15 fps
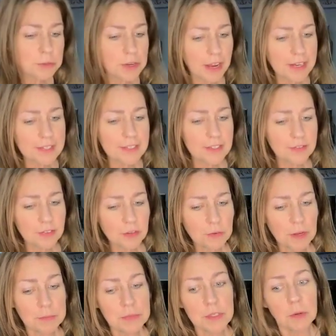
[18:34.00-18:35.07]
So nice of
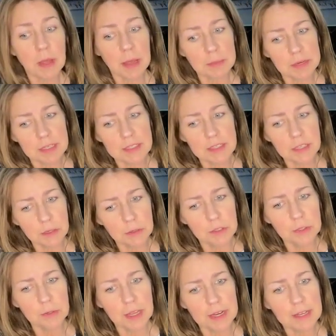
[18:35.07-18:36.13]
you. I'm so happy to see
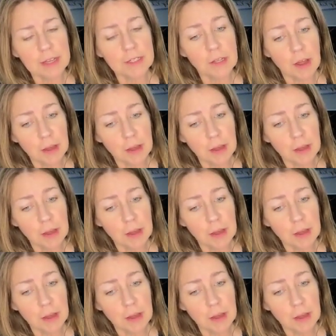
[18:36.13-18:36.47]
you two getting